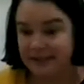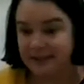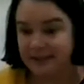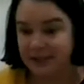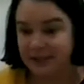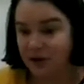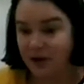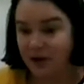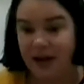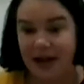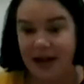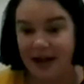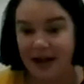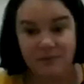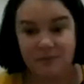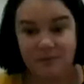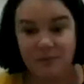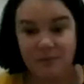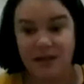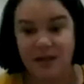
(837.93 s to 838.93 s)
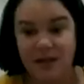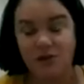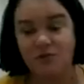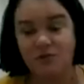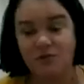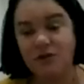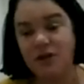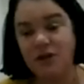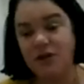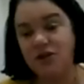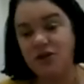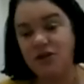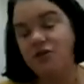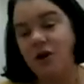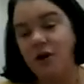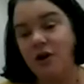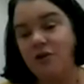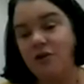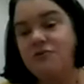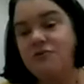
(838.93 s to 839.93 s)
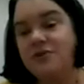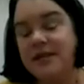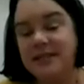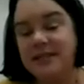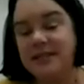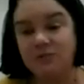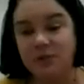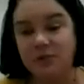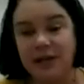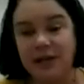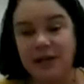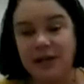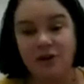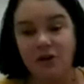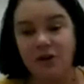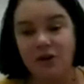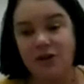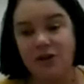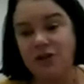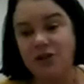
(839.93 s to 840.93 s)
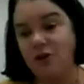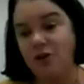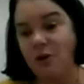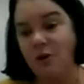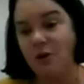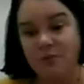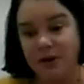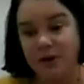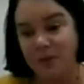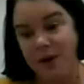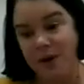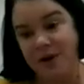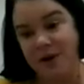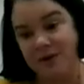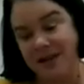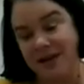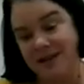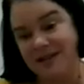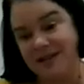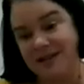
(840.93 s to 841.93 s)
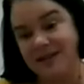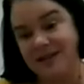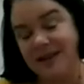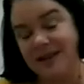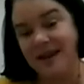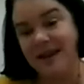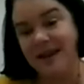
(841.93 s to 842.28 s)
you know, aren't within your control is really going to not bring wellness.